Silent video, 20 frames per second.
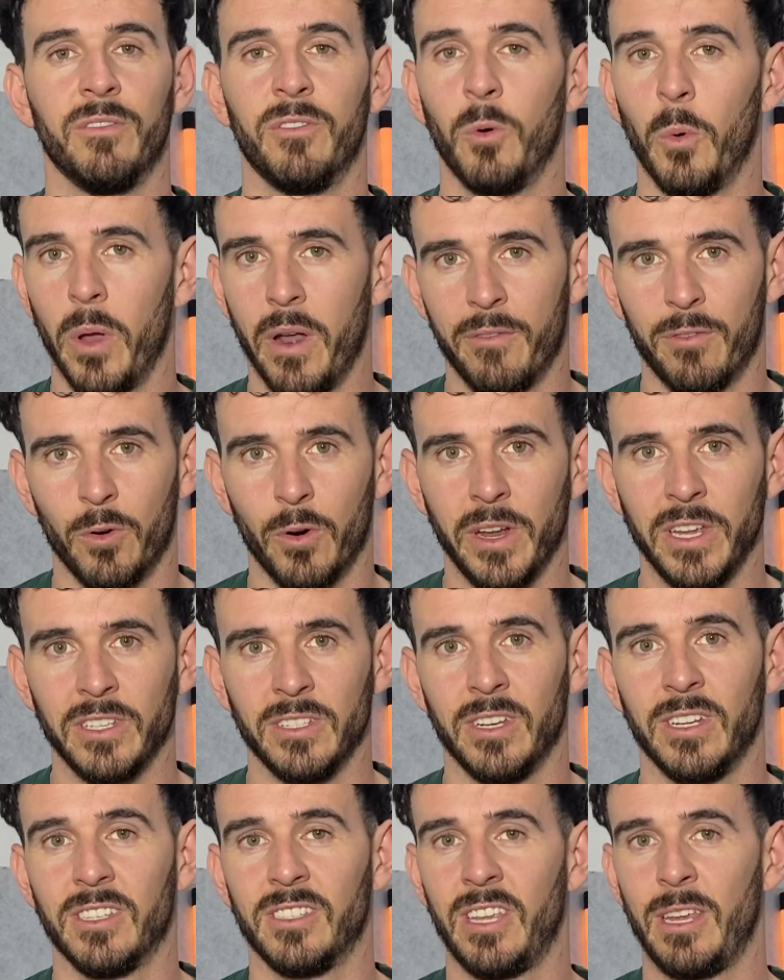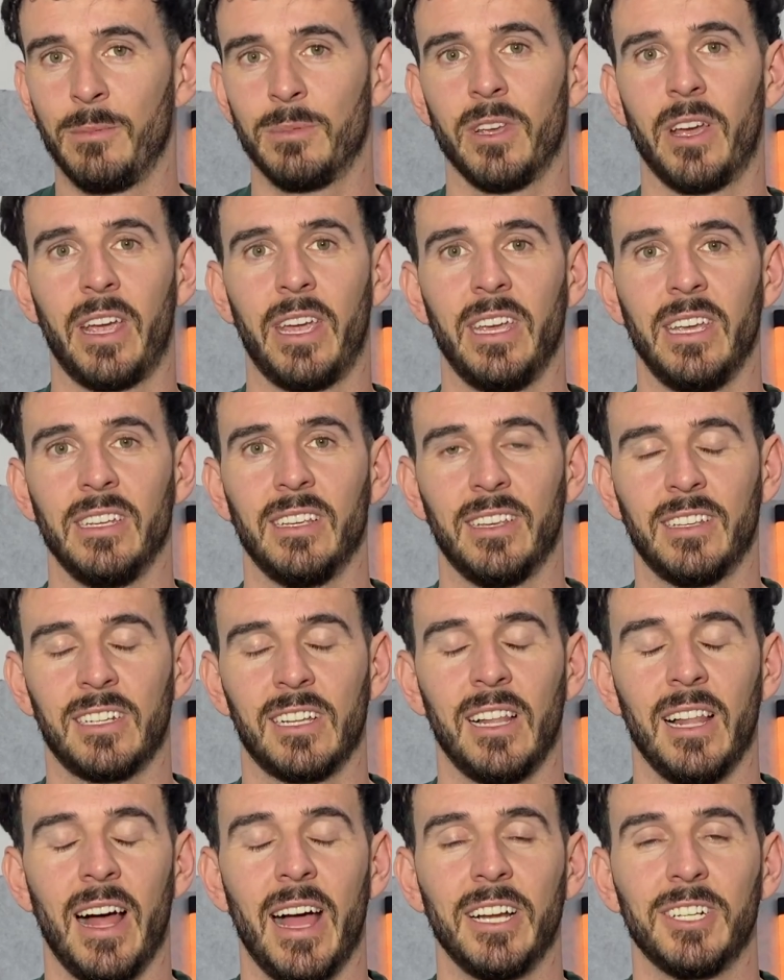For whatever reason, it seems like he's
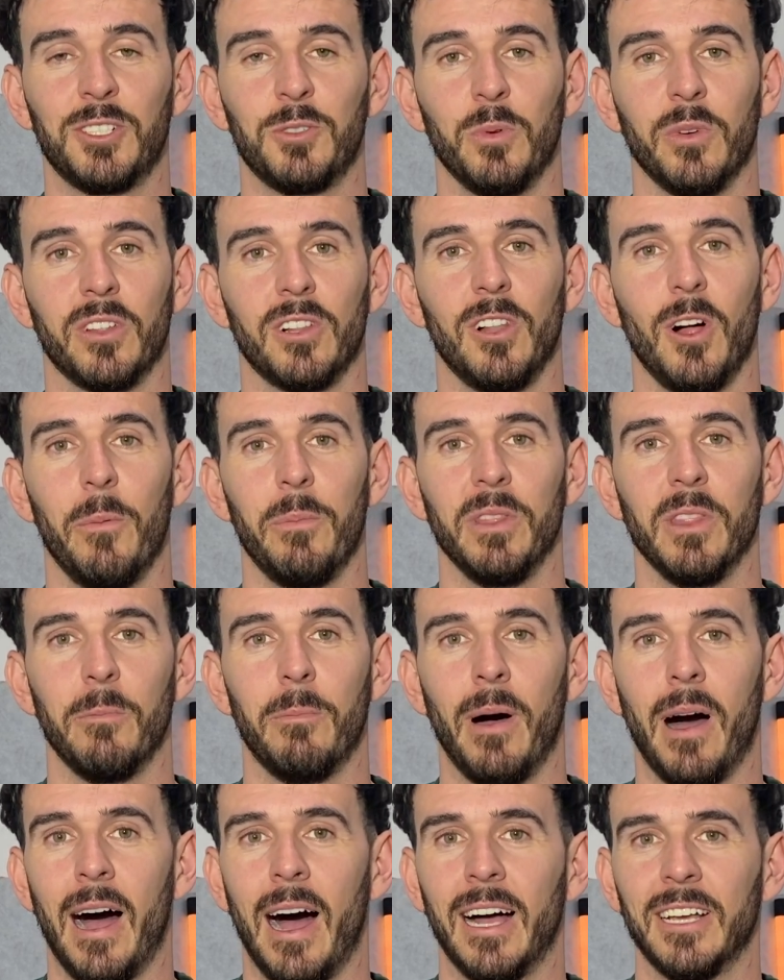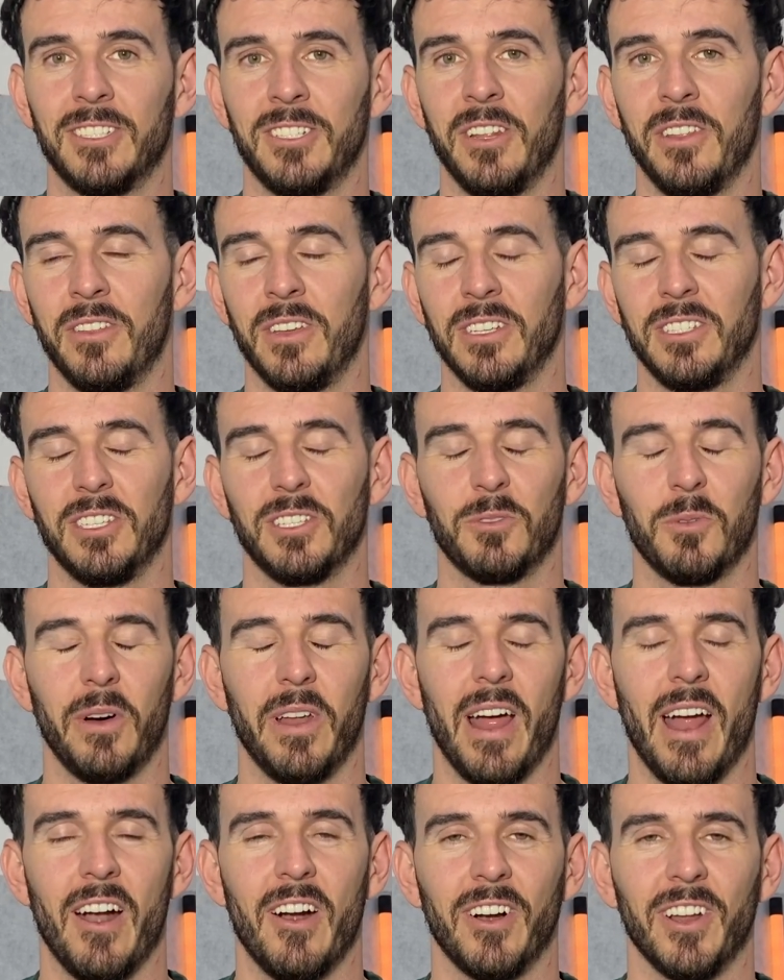clashed with Klopp in the past and he thinks he's
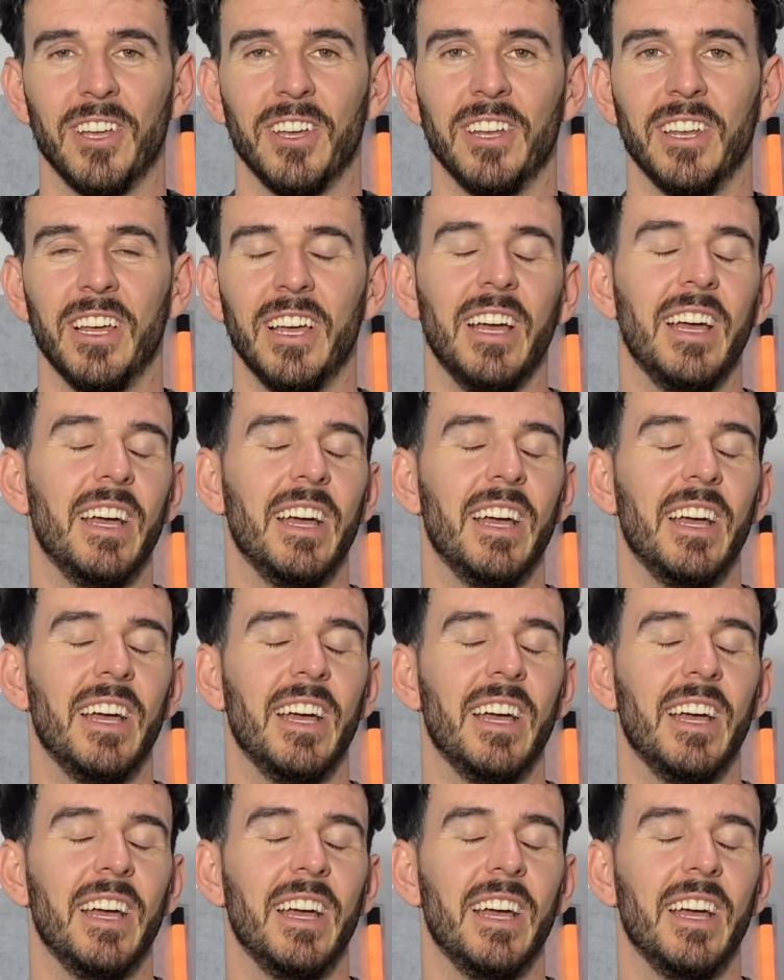quite arrogant.